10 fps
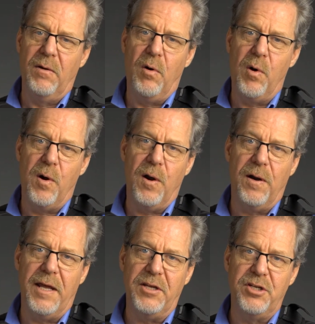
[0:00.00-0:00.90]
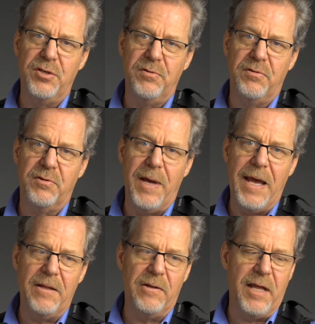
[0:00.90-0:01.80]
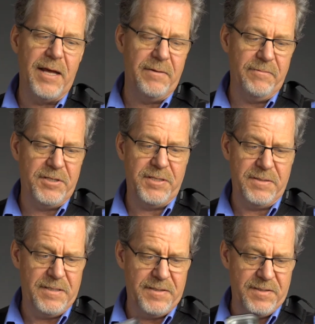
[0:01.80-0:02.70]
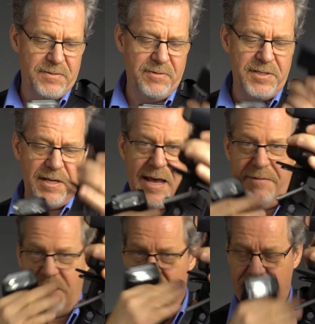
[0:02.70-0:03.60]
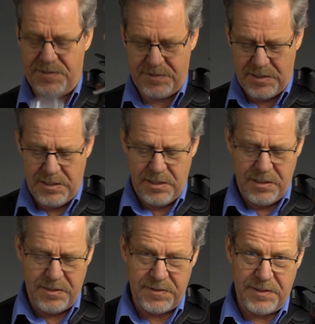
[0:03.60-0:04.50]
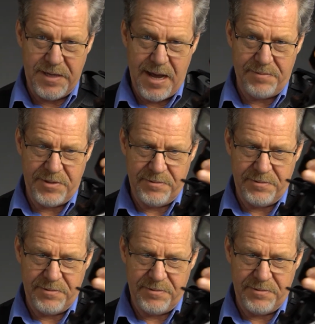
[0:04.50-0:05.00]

or a shoot-through halo light, which this is the reason I have it on this adapter